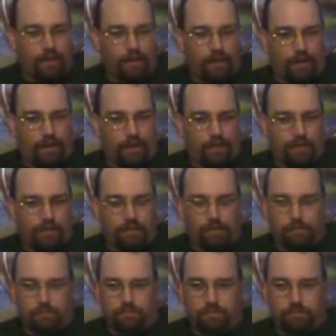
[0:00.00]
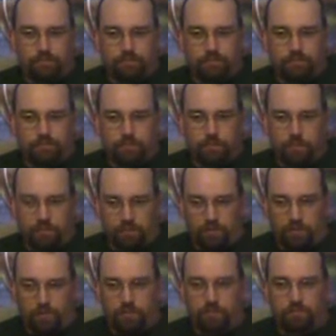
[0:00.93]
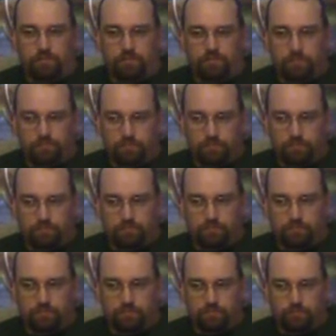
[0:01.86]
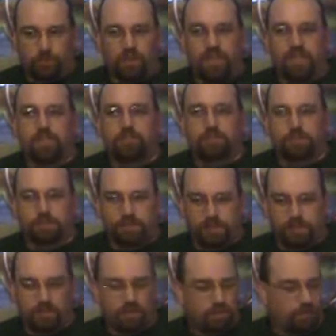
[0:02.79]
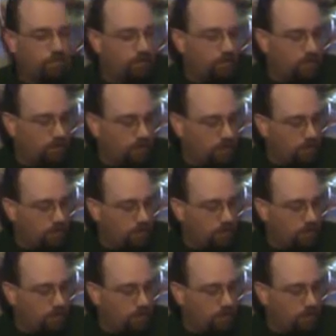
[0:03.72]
And it's been real interesting so far.